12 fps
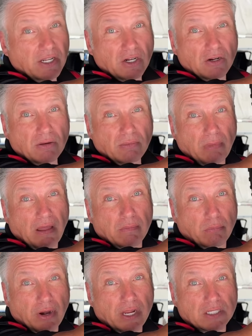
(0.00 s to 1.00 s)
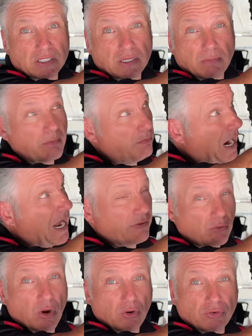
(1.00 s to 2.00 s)
here by the brakes, by the
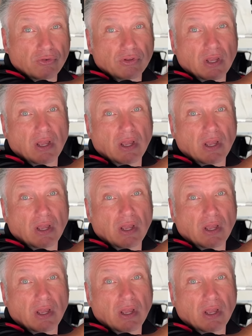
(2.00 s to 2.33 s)
rotors,